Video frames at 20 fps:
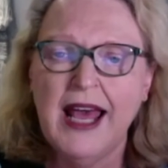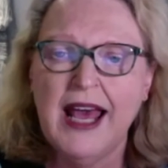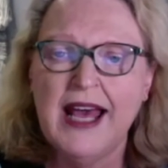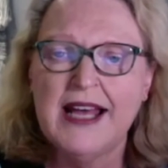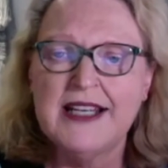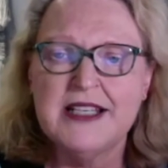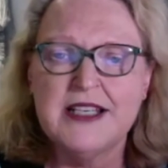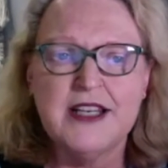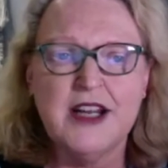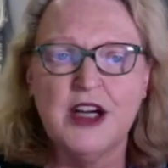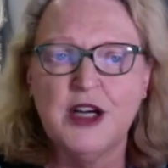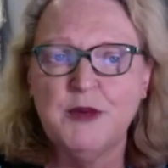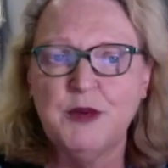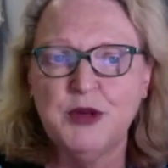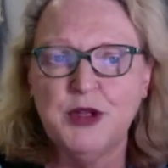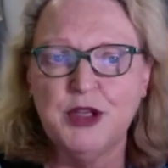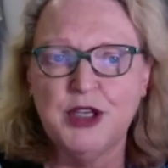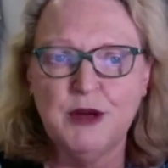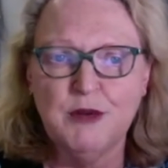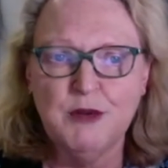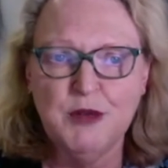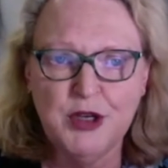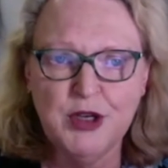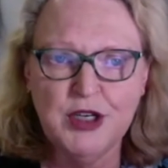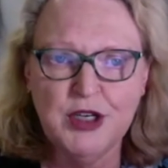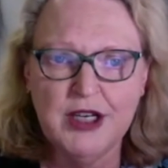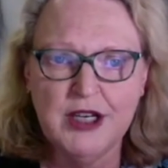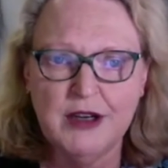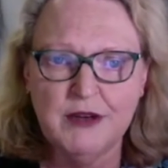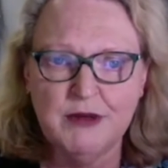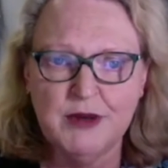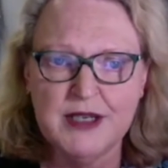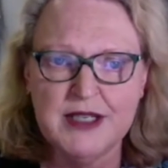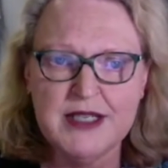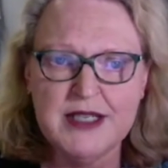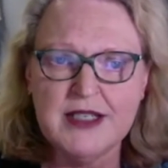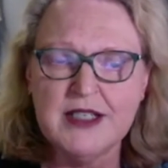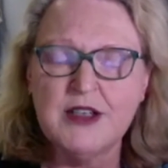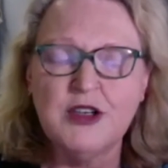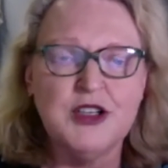as it's going to put the community at
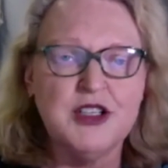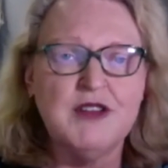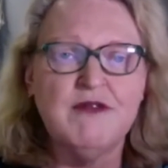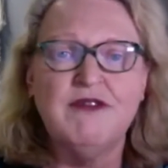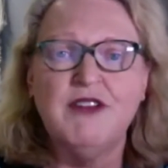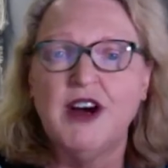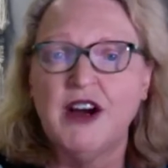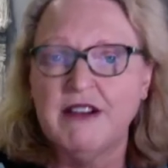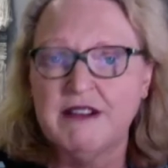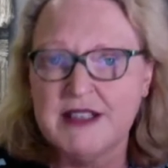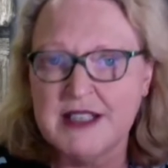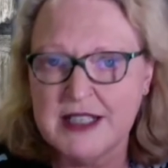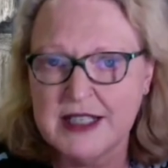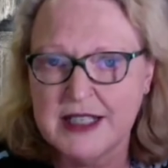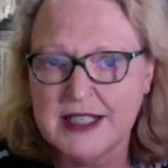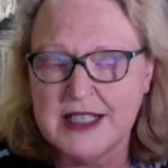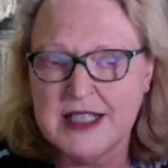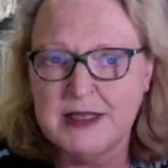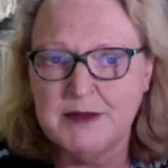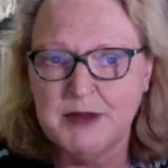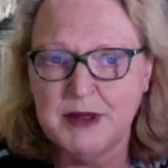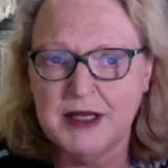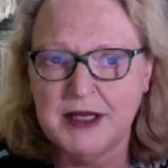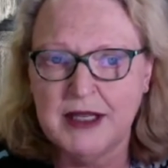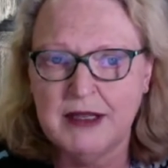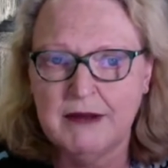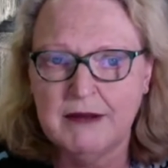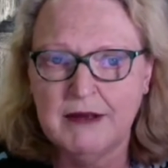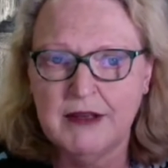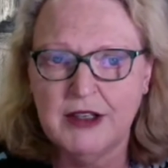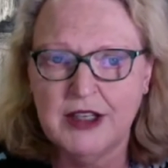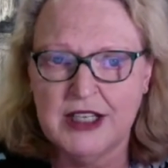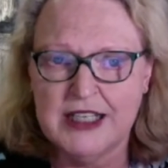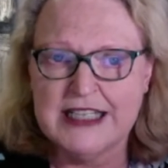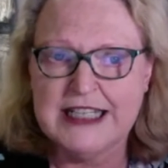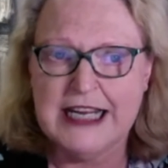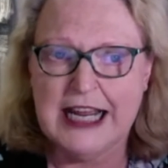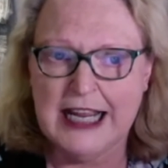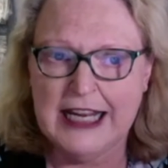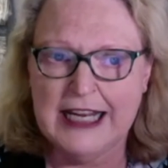risk because the virus needs to be
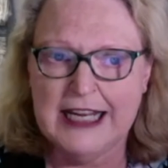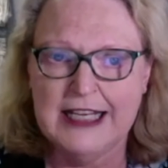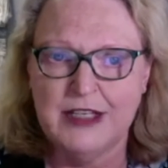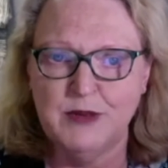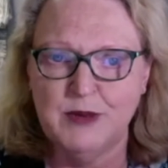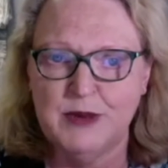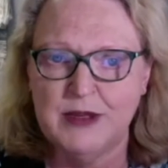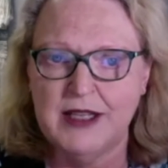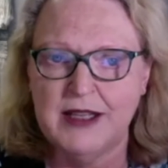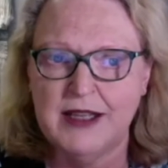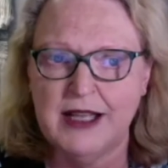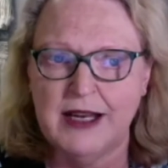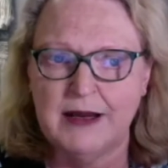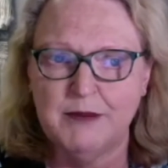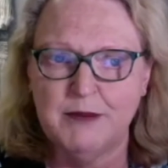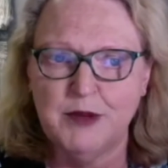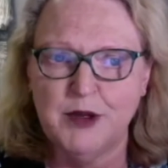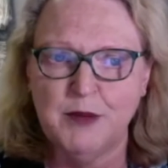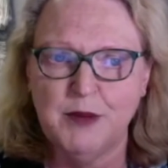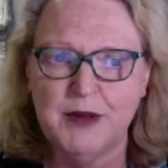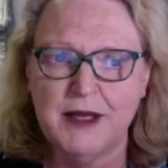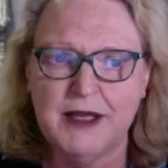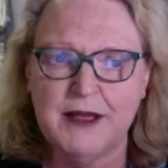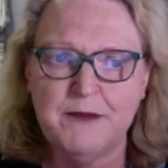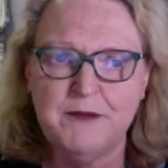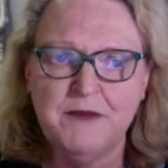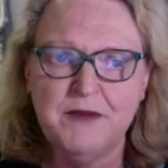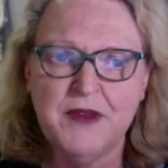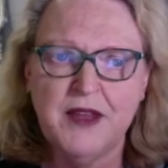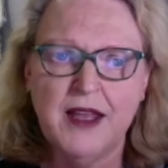contained within that property.